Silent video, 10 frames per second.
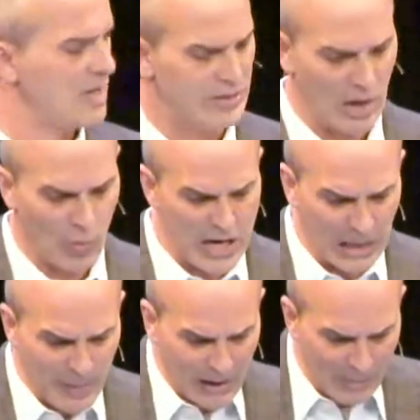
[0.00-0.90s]
That we
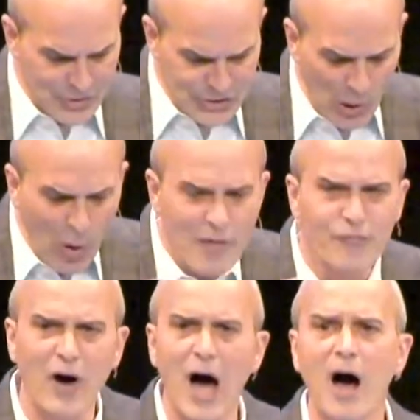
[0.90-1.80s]
can become so
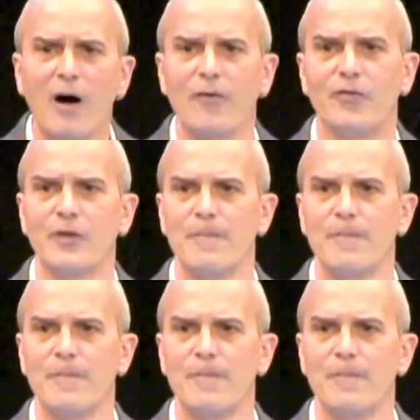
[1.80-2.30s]
involved